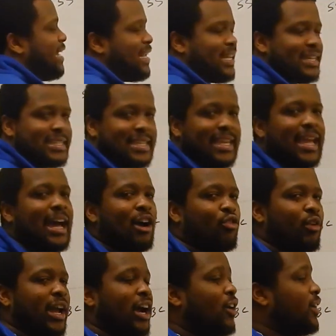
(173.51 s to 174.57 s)
he gets the
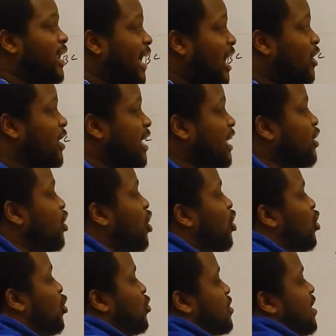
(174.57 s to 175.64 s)
out route, now he
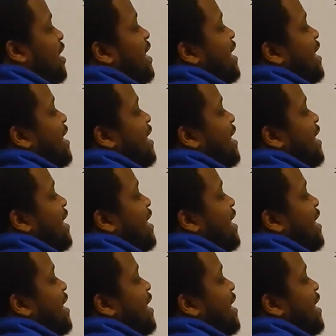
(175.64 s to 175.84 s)
knows